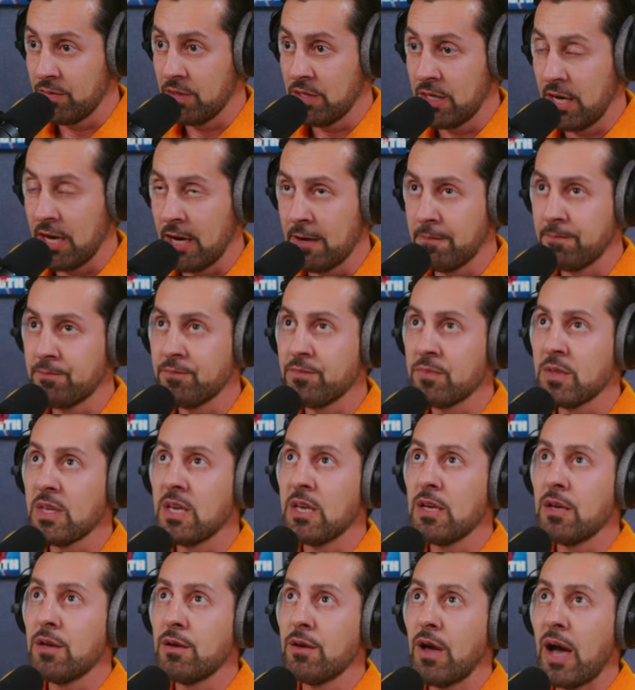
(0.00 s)
Yeah? Yeah.
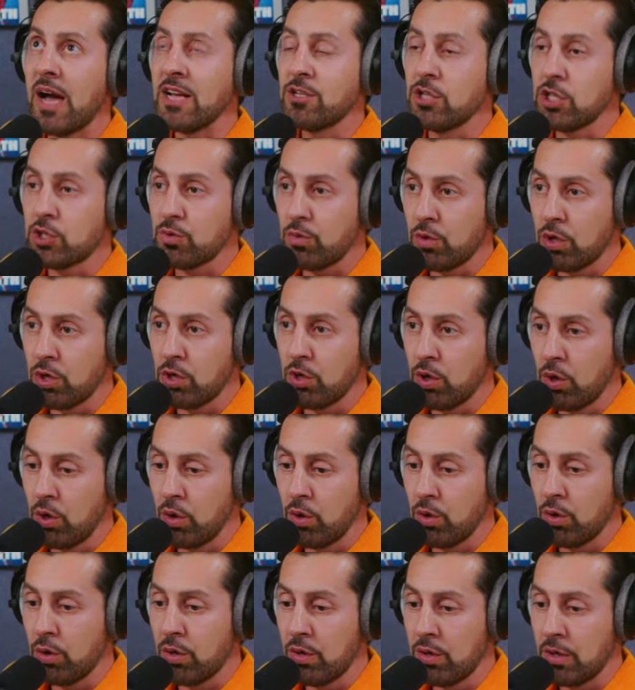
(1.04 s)
I just want to
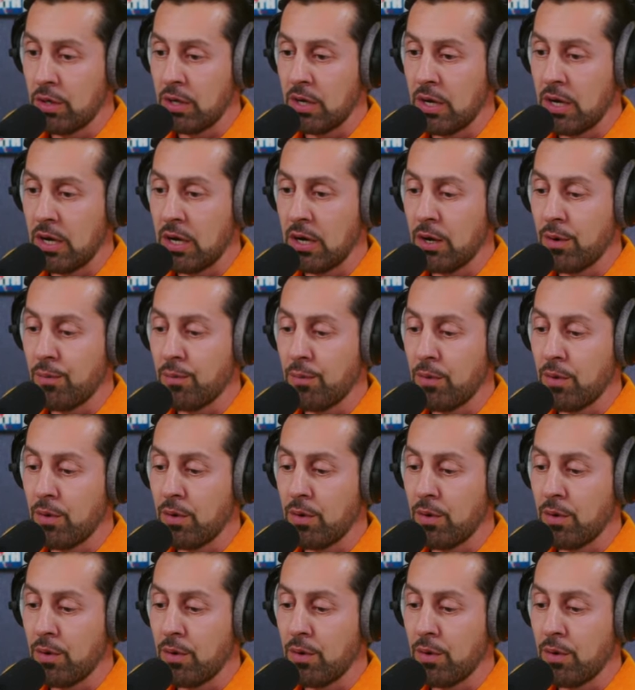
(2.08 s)
know uh,